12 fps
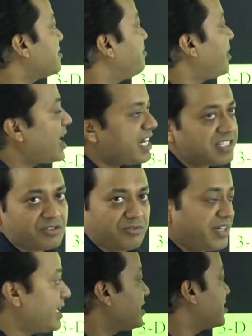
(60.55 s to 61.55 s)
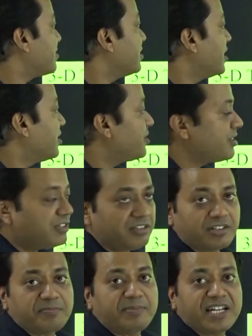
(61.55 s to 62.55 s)
bar square is
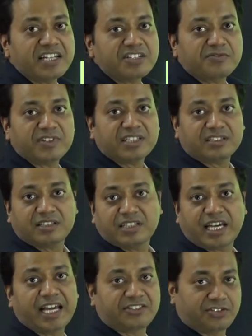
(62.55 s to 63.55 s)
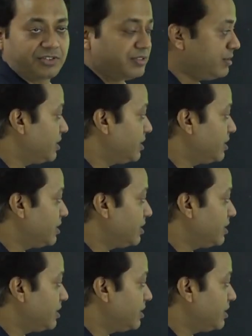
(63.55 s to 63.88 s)
replaced with h,